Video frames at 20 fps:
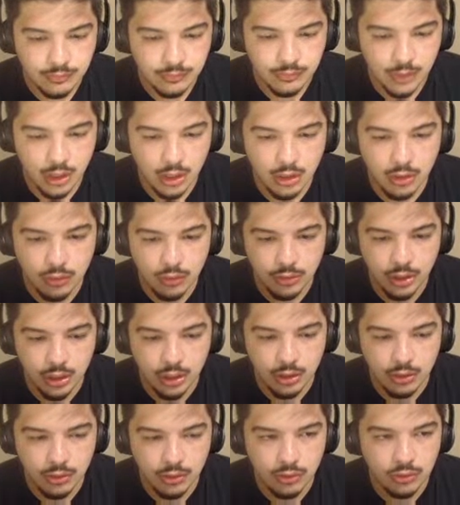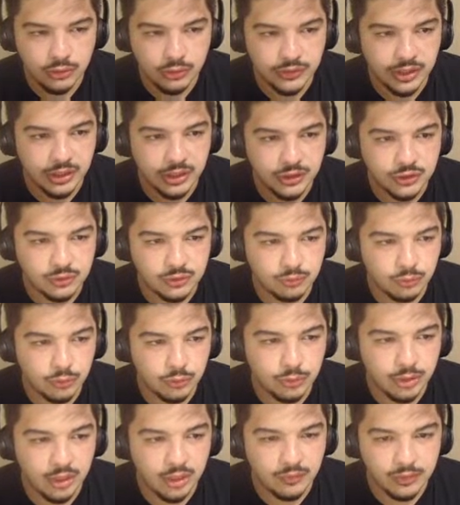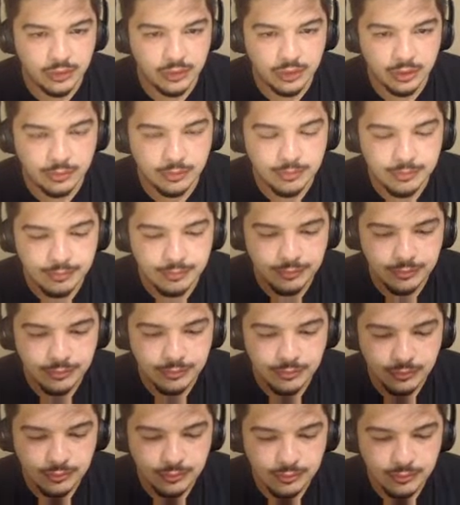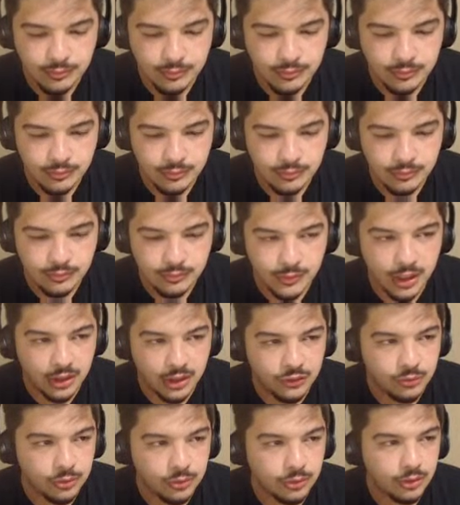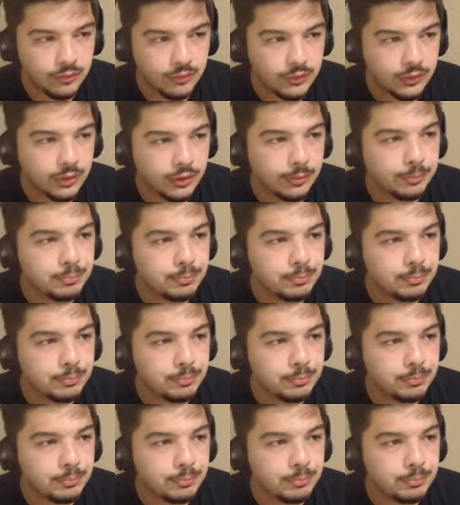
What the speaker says: Oh no! Did I just ruin everything? Yeah, I just ruined everything.